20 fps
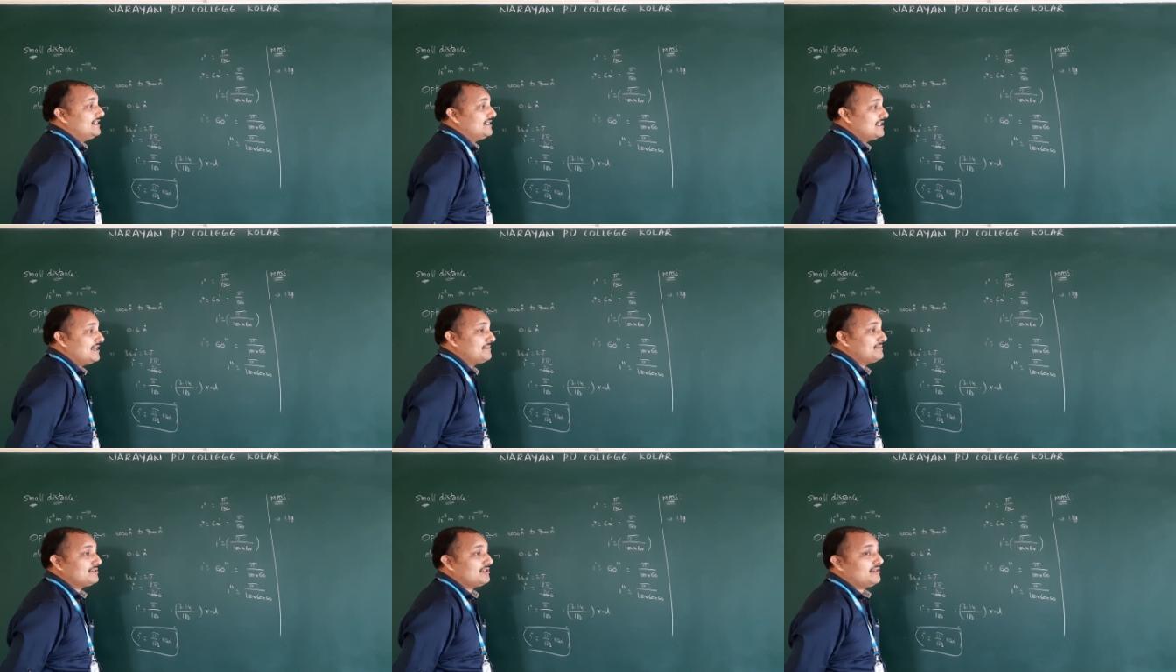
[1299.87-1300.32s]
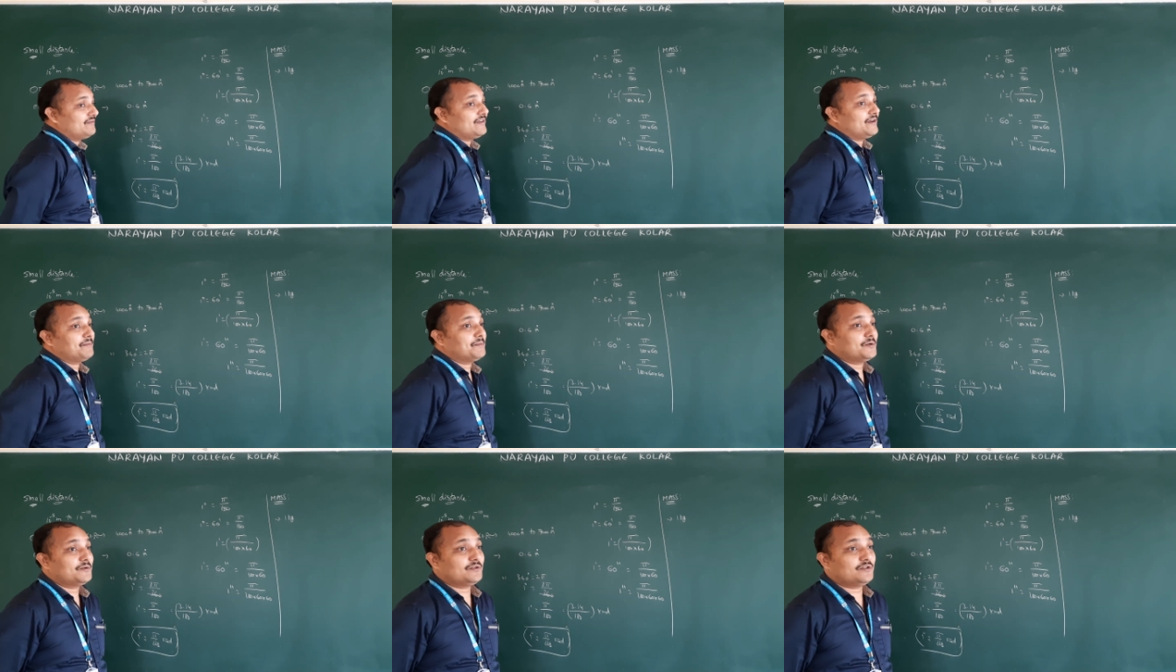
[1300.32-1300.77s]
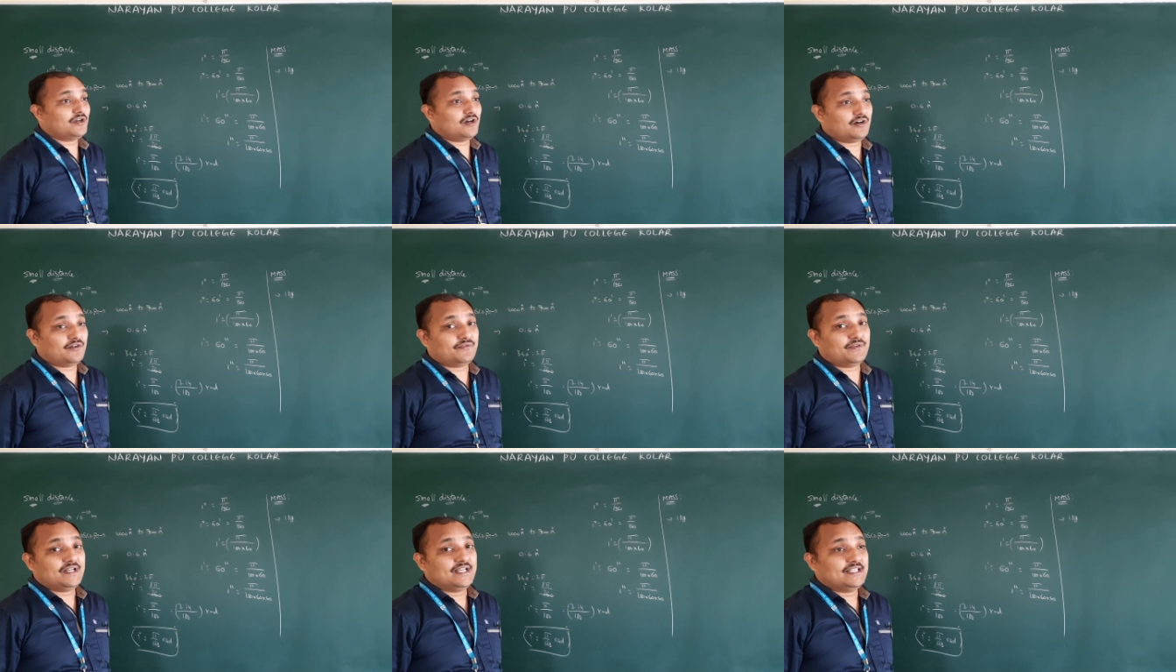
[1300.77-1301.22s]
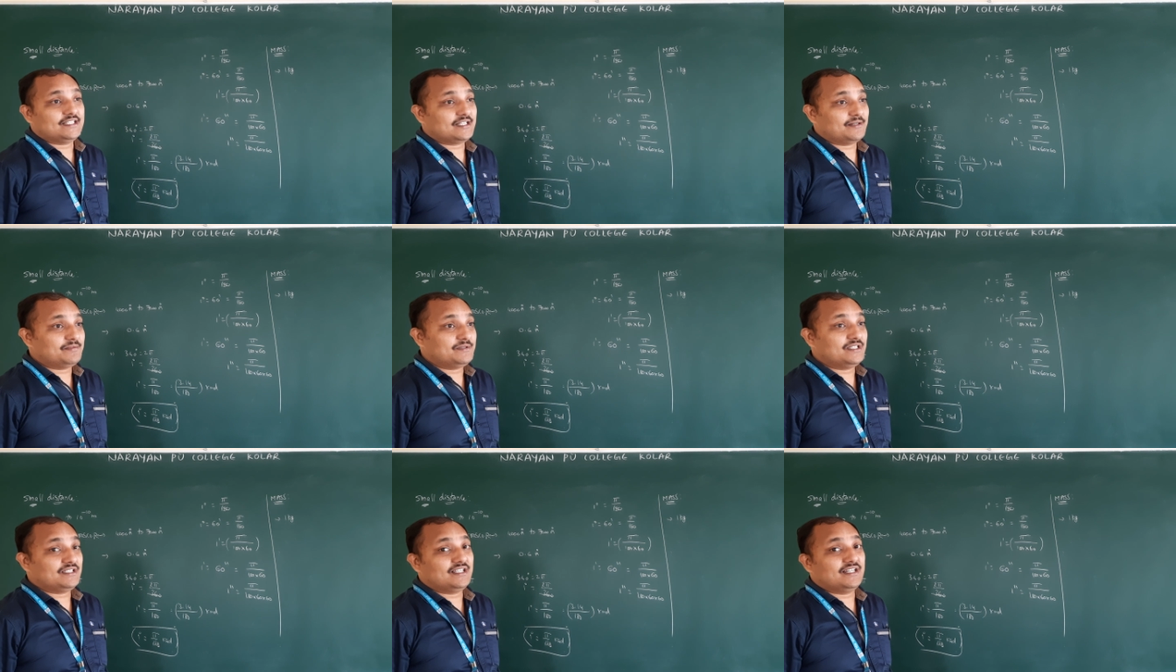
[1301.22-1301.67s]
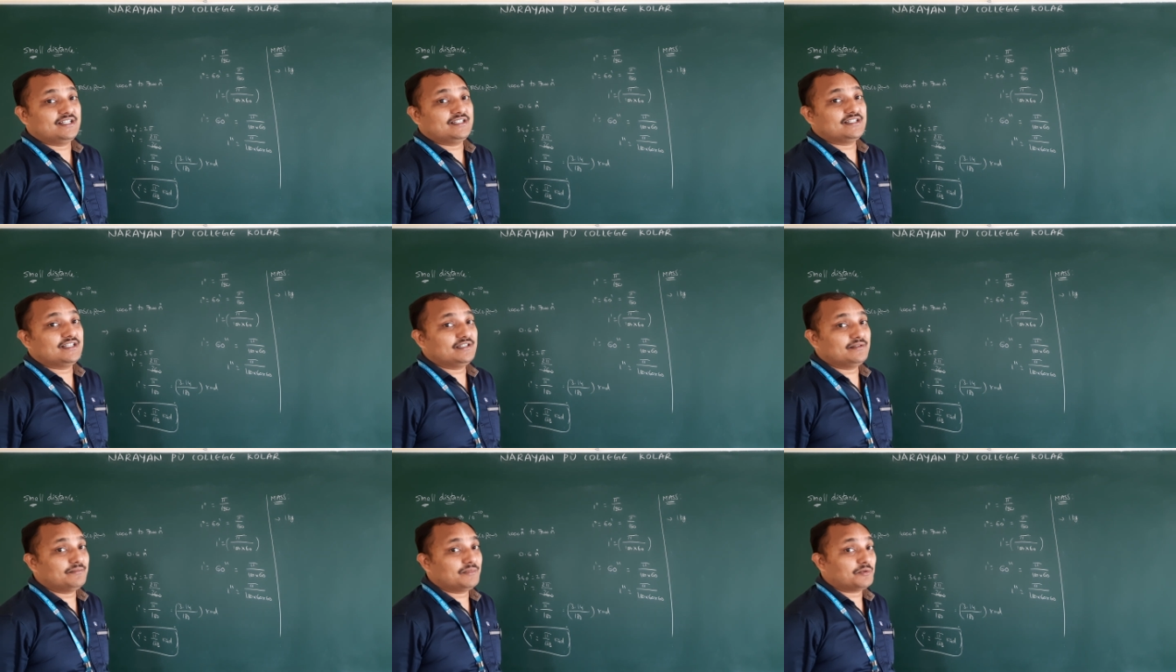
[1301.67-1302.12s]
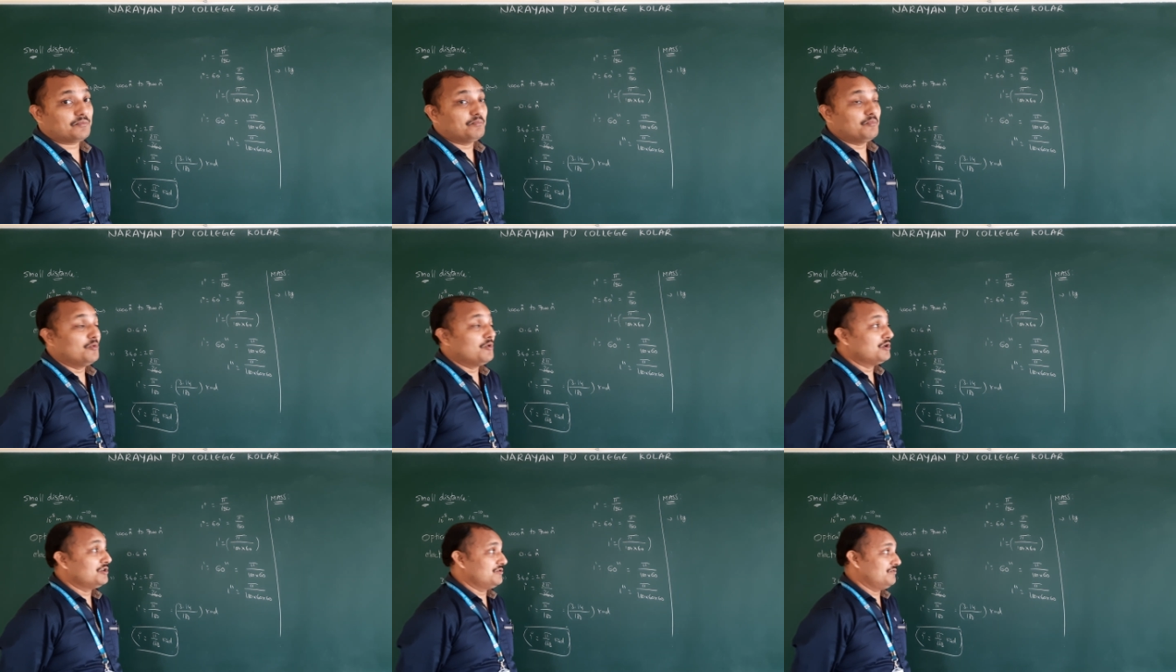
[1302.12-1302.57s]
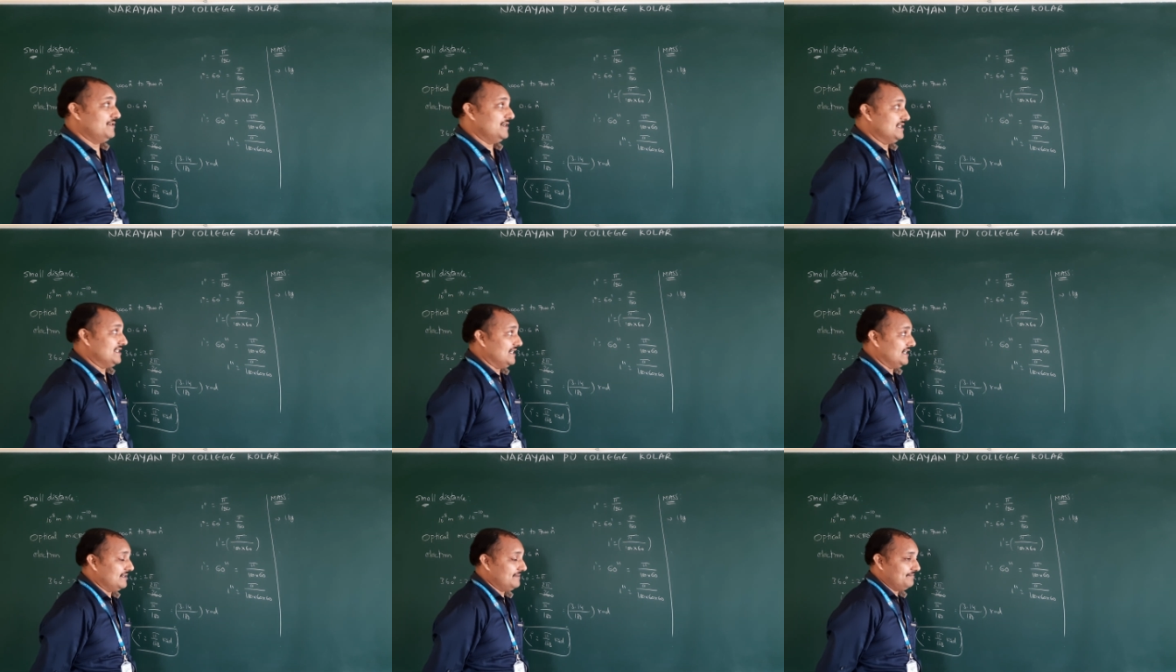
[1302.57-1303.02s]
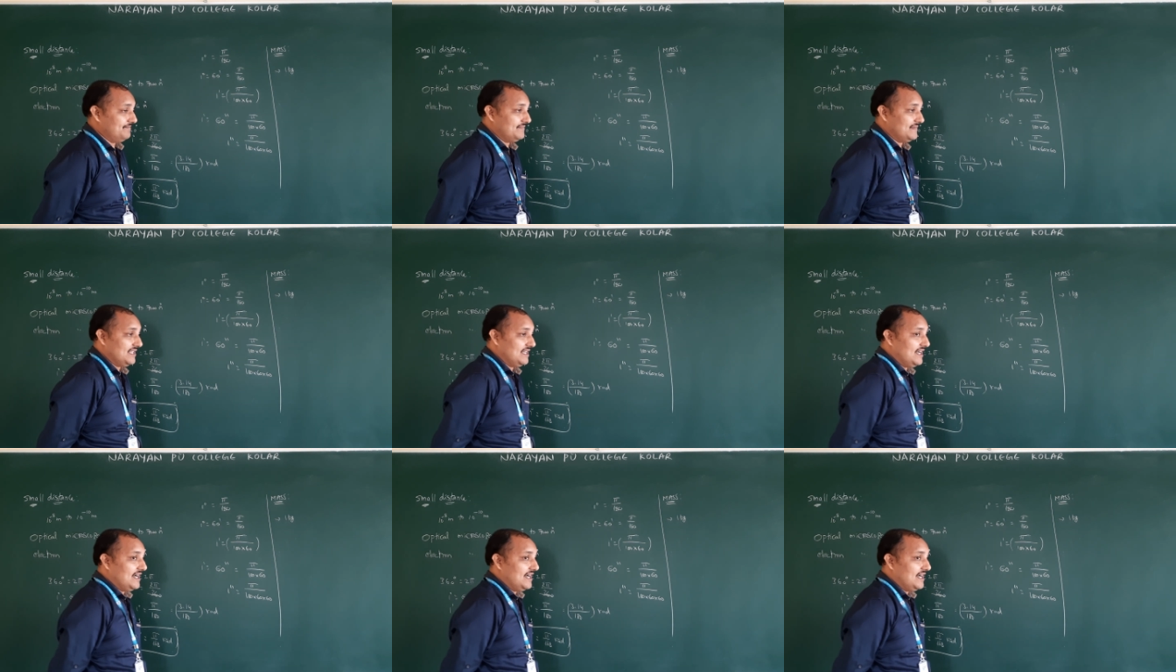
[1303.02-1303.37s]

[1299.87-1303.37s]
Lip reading: in terms of amount of substance. That is nothing but moles we say.